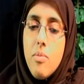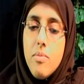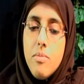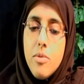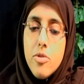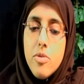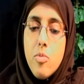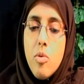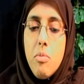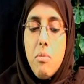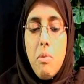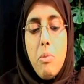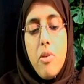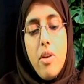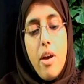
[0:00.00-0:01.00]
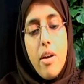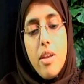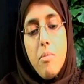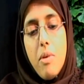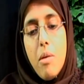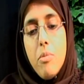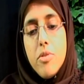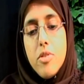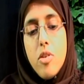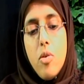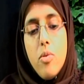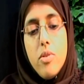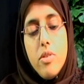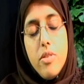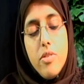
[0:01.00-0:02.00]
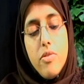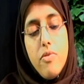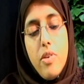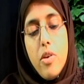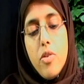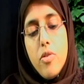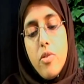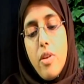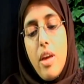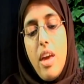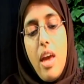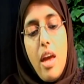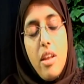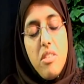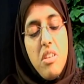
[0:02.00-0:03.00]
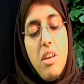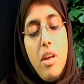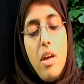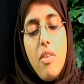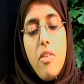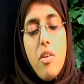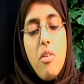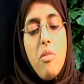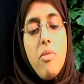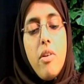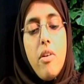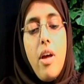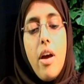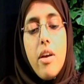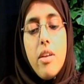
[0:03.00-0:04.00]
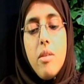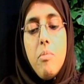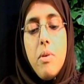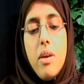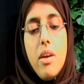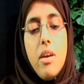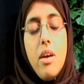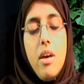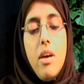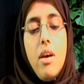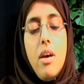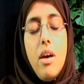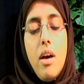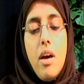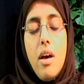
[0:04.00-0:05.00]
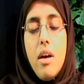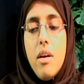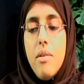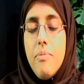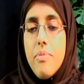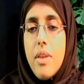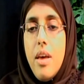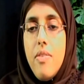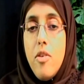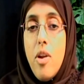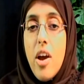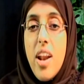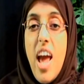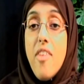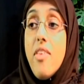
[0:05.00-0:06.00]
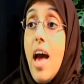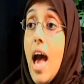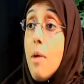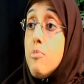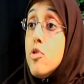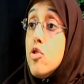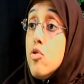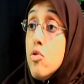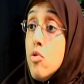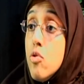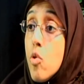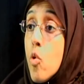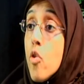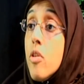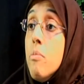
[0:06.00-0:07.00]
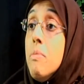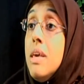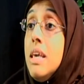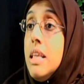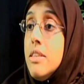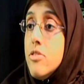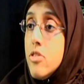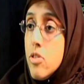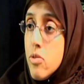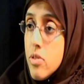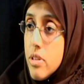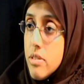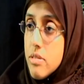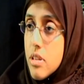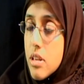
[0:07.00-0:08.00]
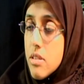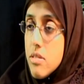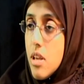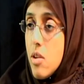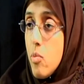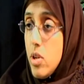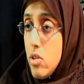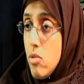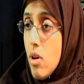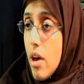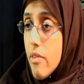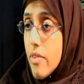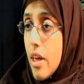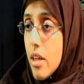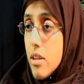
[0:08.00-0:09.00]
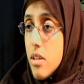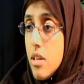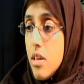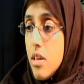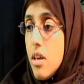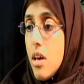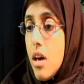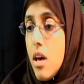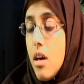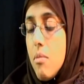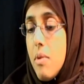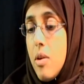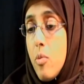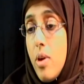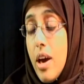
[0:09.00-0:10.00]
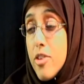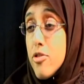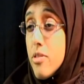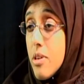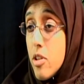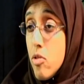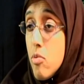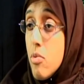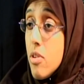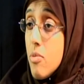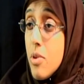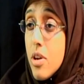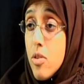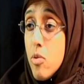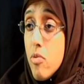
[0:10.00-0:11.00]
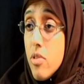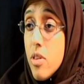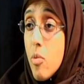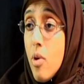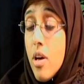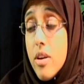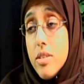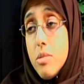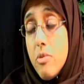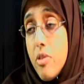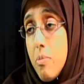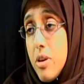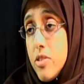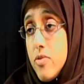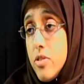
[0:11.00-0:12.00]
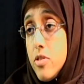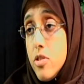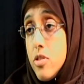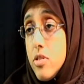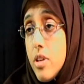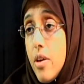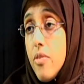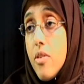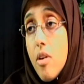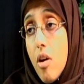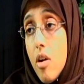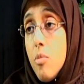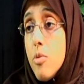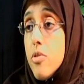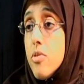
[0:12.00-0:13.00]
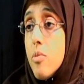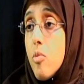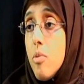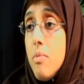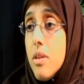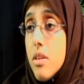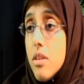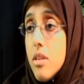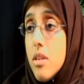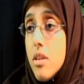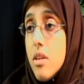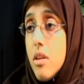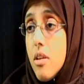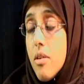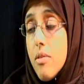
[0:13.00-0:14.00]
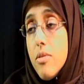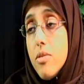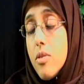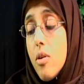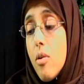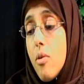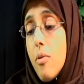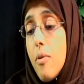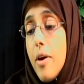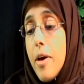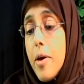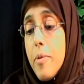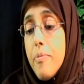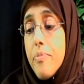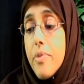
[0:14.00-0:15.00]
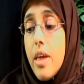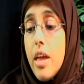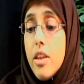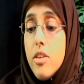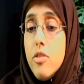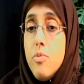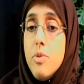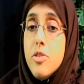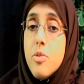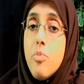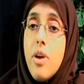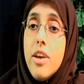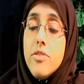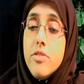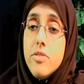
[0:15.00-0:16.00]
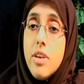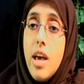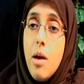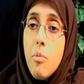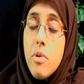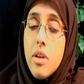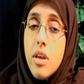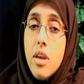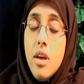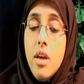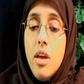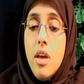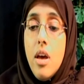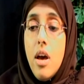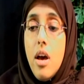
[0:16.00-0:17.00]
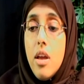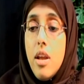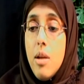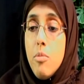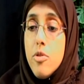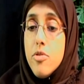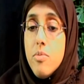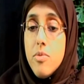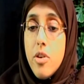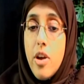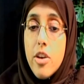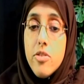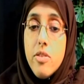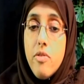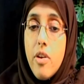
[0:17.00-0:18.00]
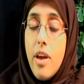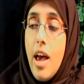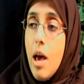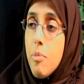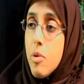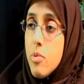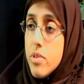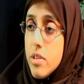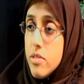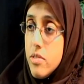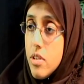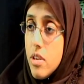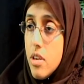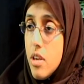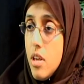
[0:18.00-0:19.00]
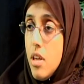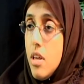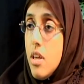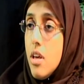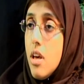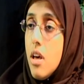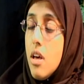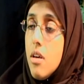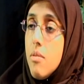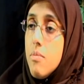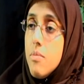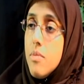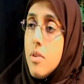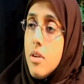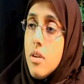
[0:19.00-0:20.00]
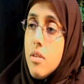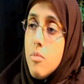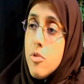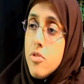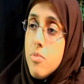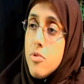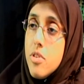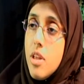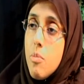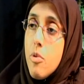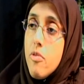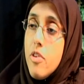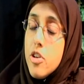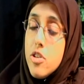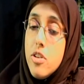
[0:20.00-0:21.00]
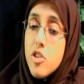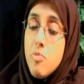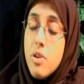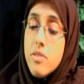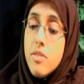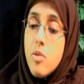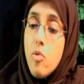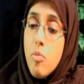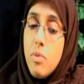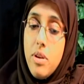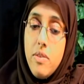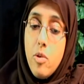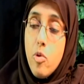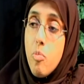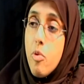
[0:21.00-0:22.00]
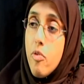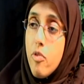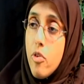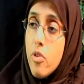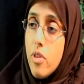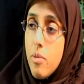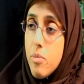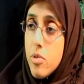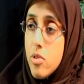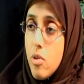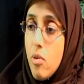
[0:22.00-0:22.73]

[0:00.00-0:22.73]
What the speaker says: Muslim women, maybe they're not going to be able to go into this field, or they can't. They're not going to have the aptitude or the means to do these things. And we do have that, and we actually can do really well, because some of the best physicians out there are Muslim women. And you'll be surprised to see how many non-Muslims are actually very happy when they see Muslims in that profession, especially women, and they would prefer them.